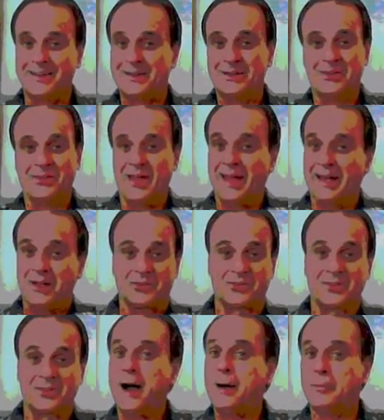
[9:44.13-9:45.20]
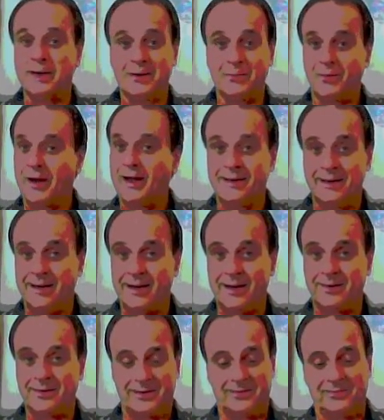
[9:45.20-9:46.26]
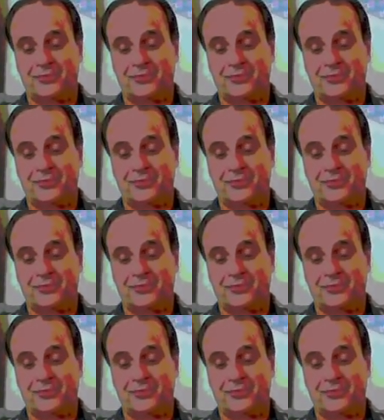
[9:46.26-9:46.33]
that is dominant right now